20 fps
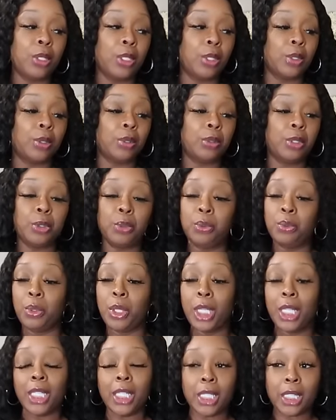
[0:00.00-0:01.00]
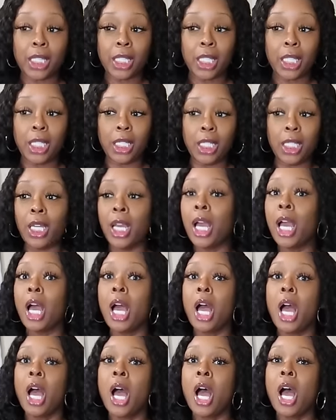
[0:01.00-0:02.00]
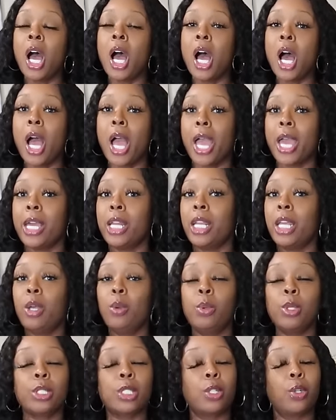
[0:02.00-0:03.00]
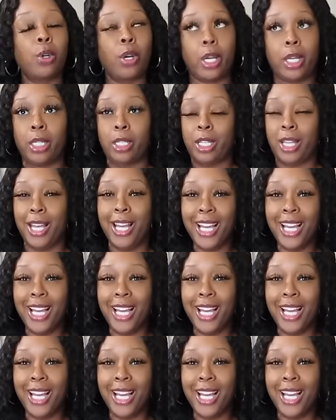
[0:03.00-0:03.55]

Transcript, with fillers: didn't do anything. And it was great.